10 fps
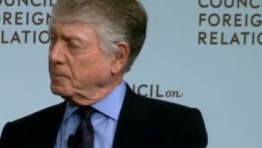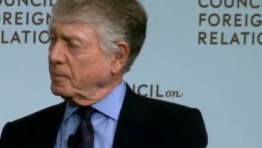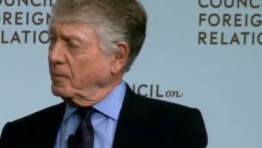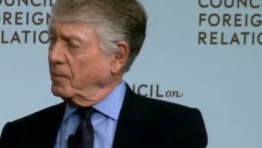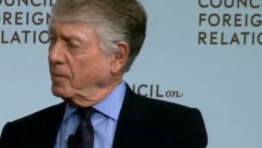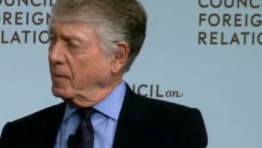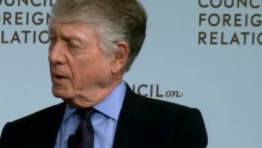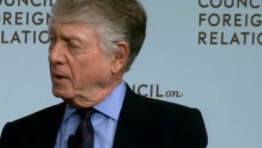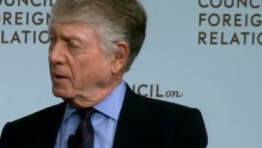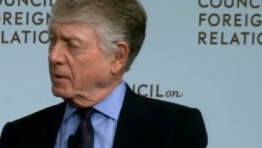television
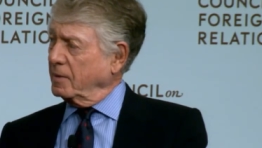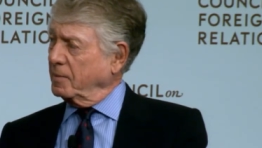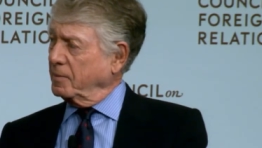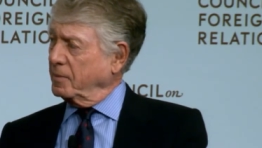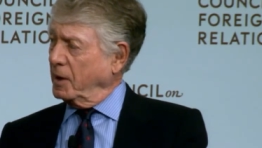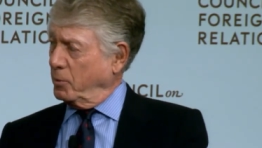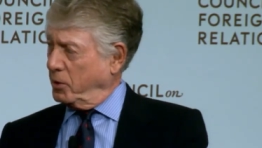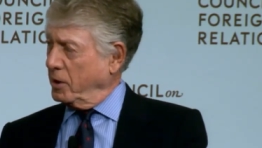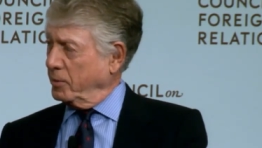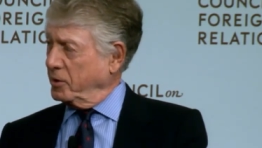land today. In
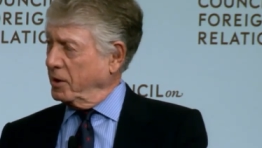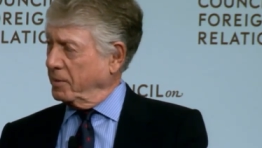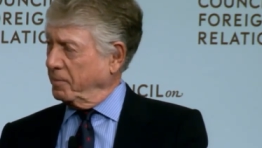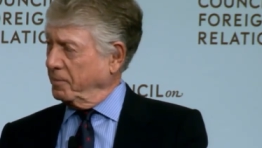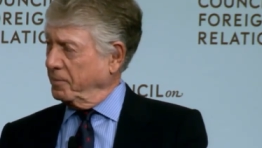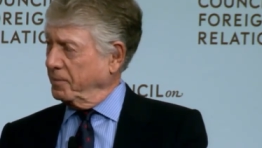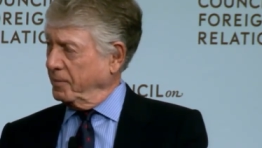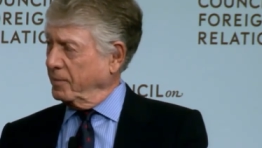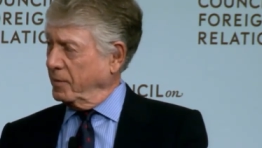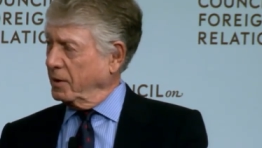prime time. In
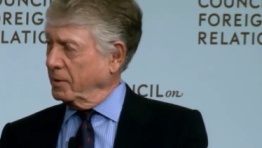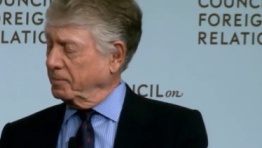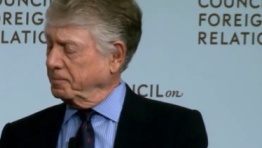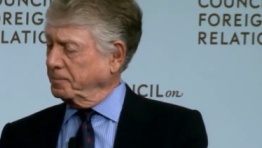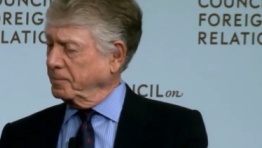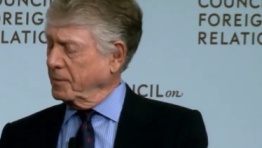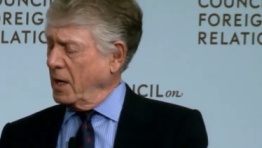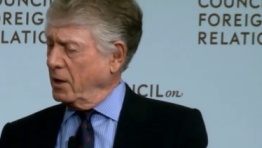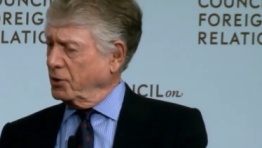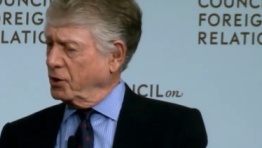prime time. Yeah.
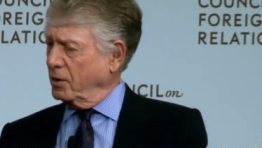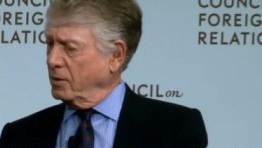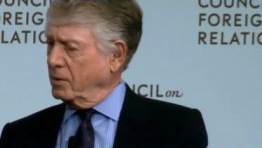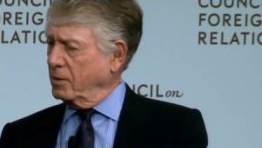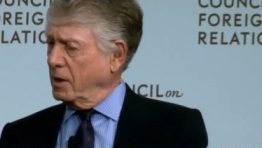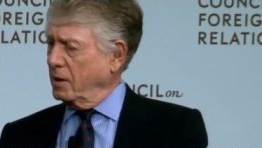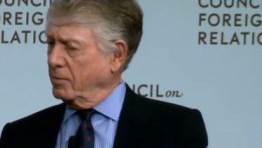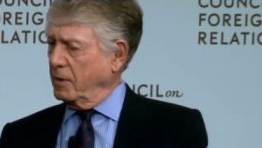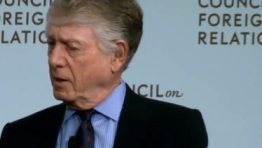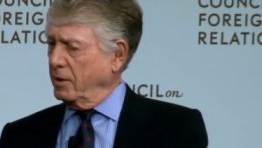So
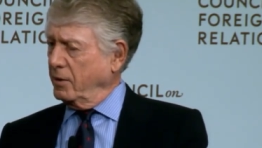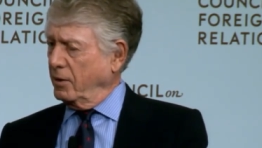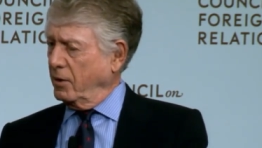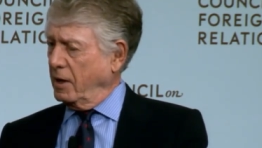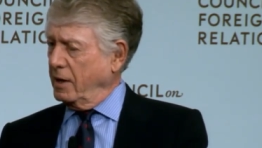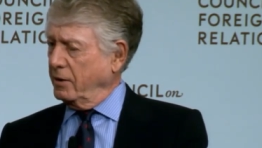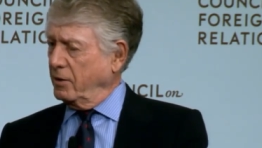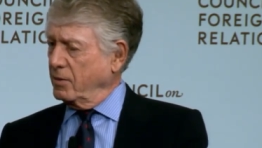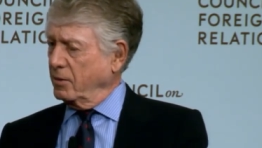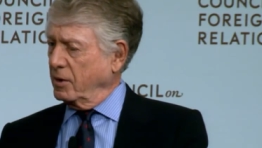um, I, you know, I
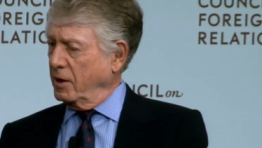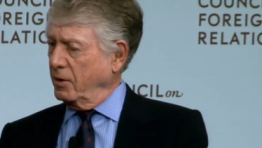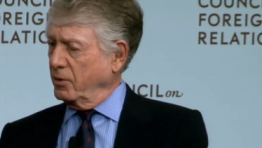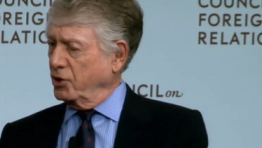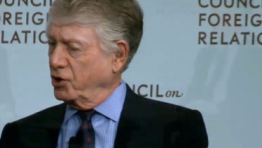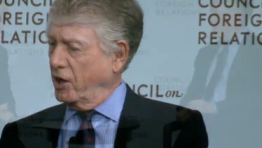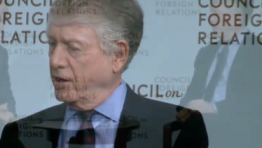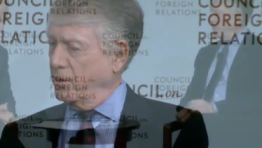don't I don't shy